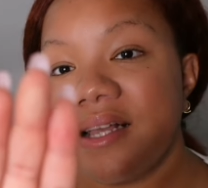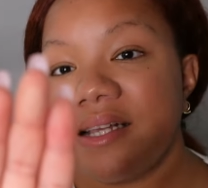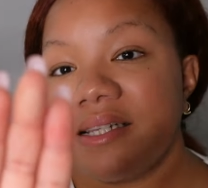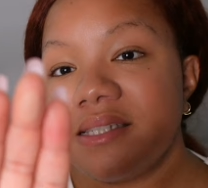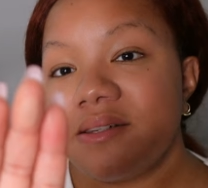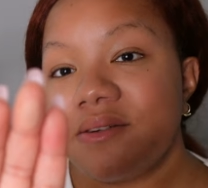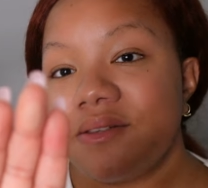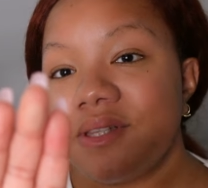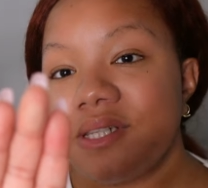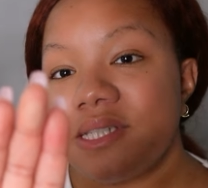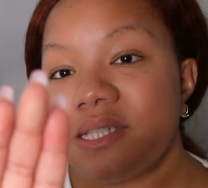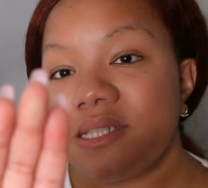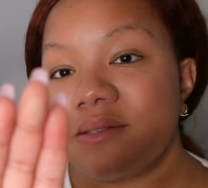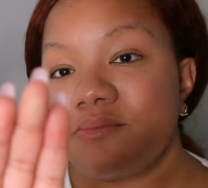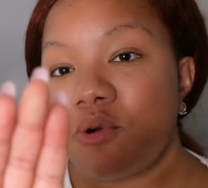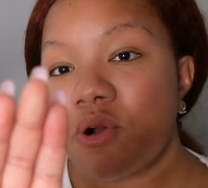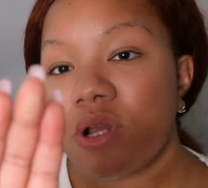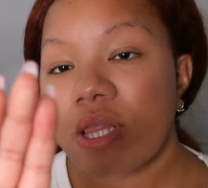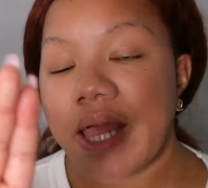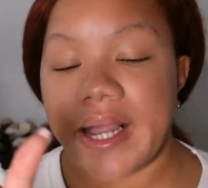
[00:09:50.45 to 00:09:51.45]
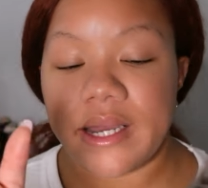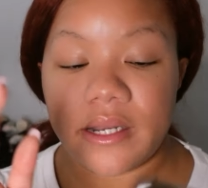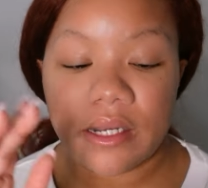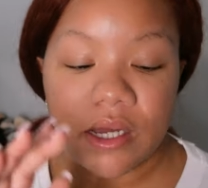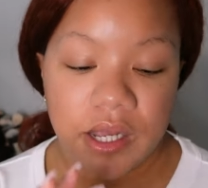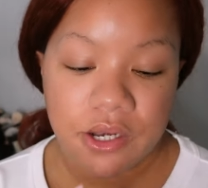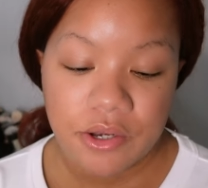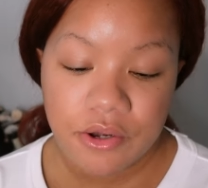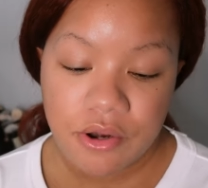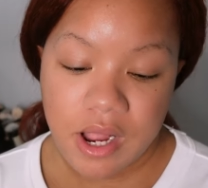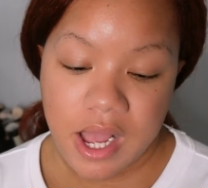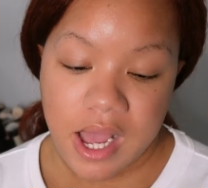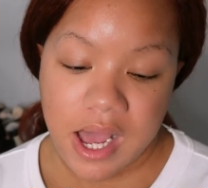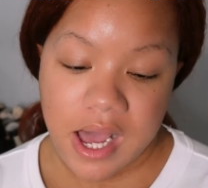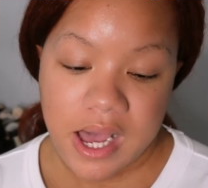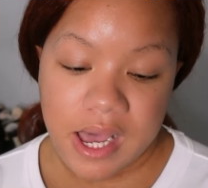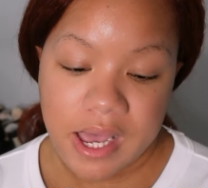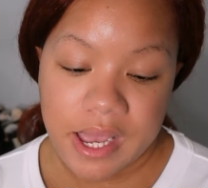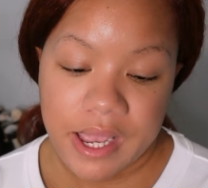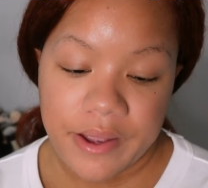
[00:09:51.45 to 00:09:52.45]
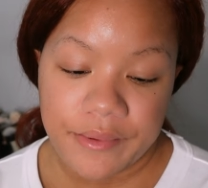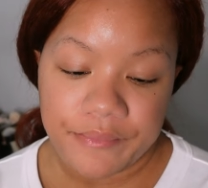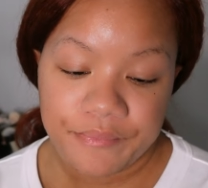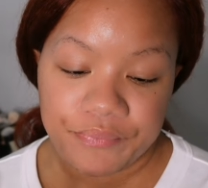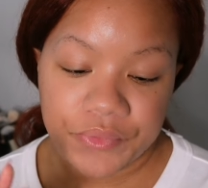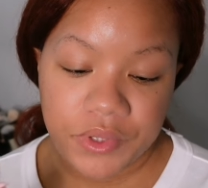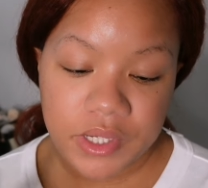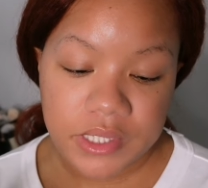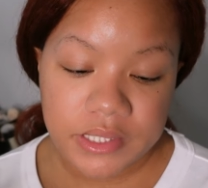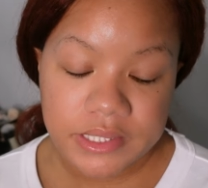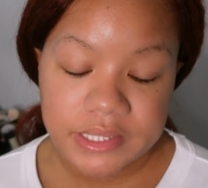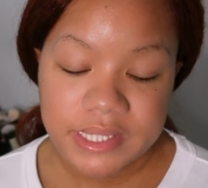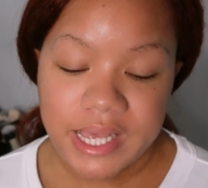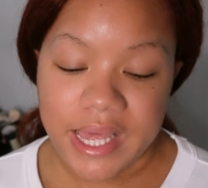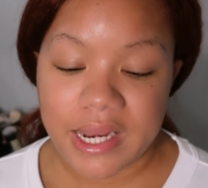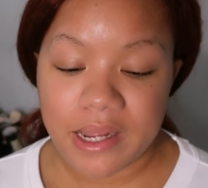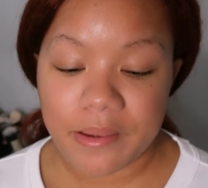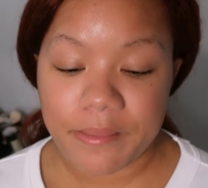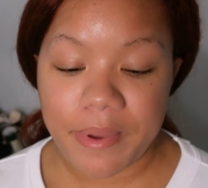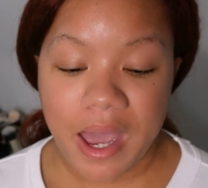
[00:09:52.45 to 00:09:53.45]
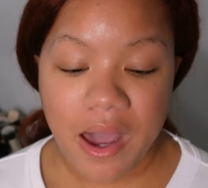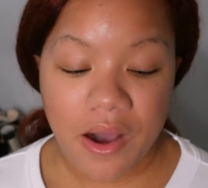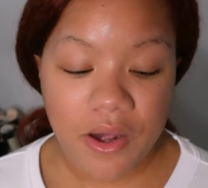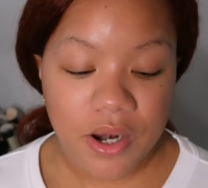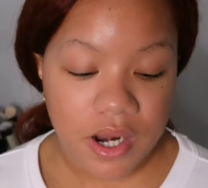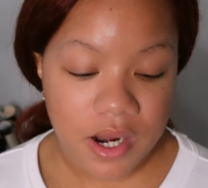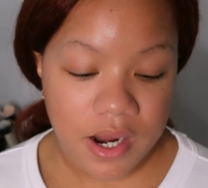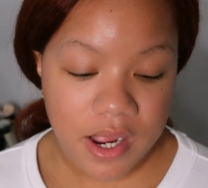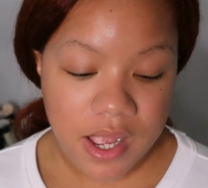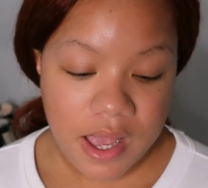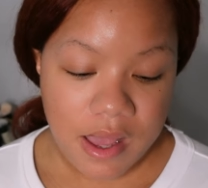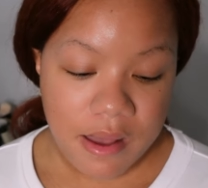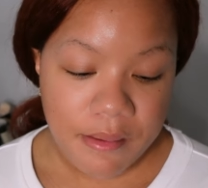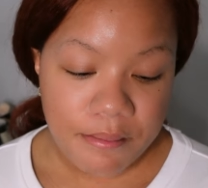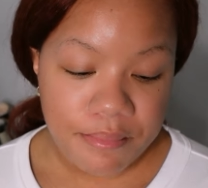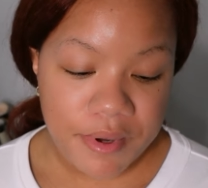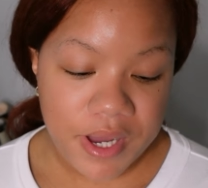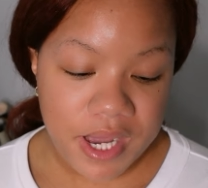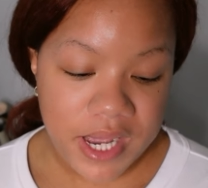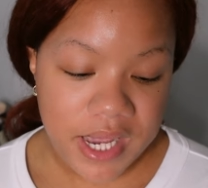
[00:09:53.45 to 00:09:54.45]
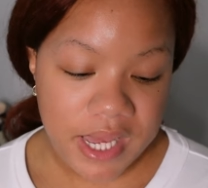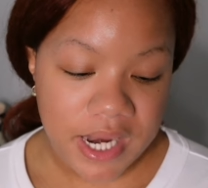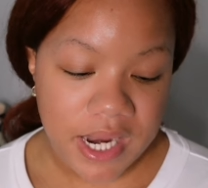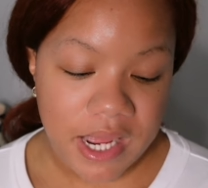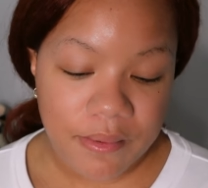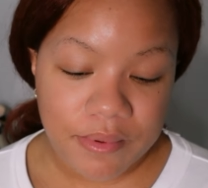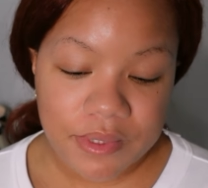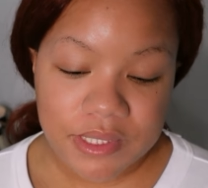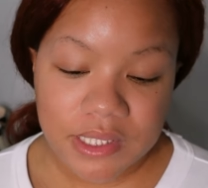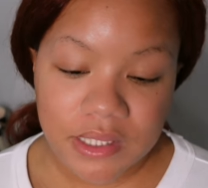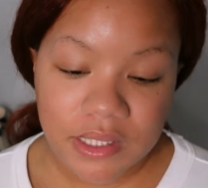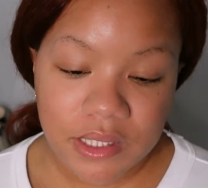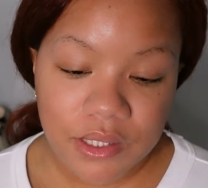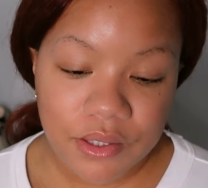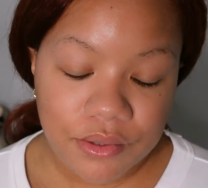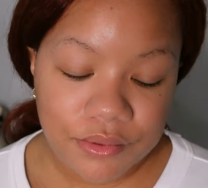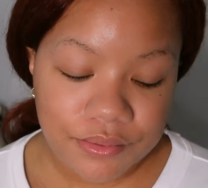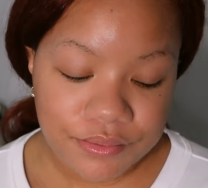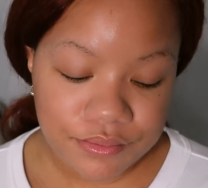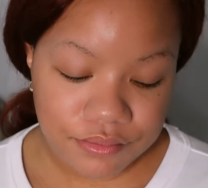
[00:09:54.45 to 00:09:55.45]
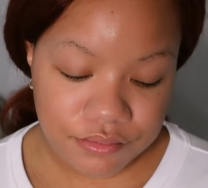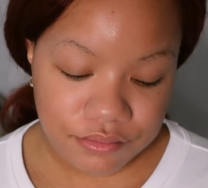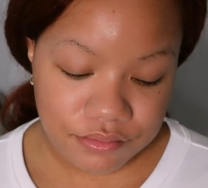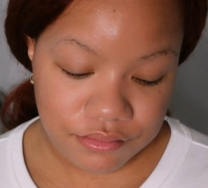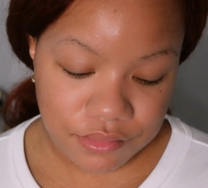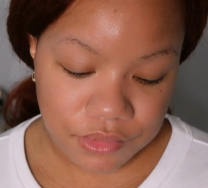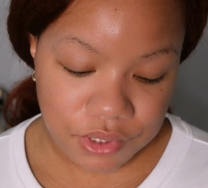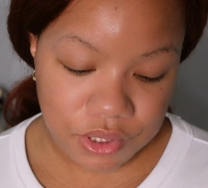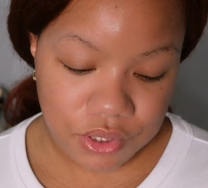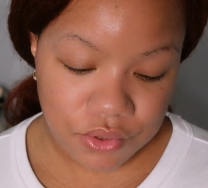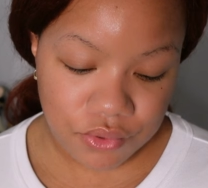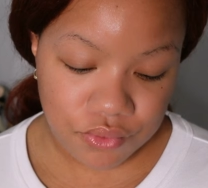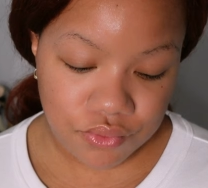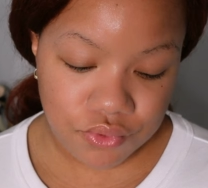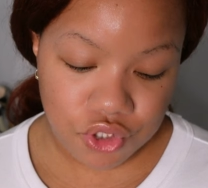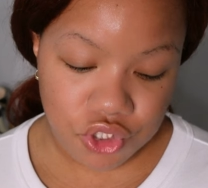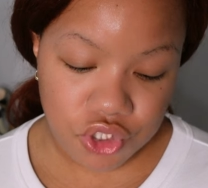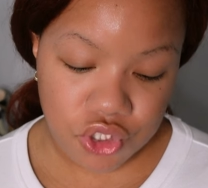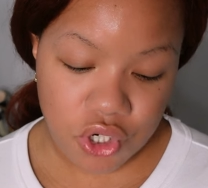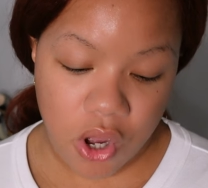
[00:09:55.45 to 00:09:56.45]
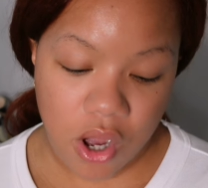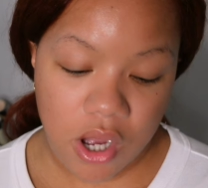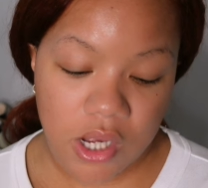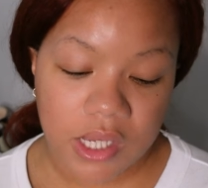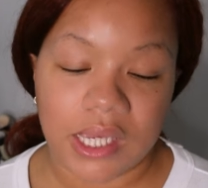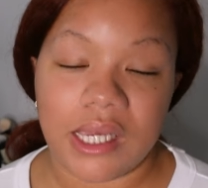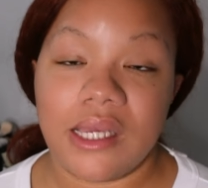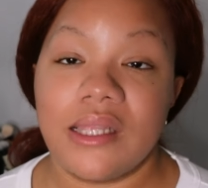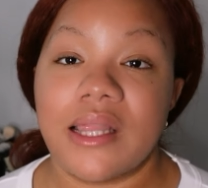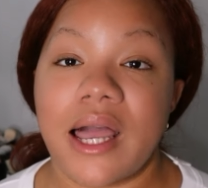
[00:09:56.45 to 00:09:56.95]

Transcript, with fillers: So this is more like an under eye setting powder, but it was a little too chalky.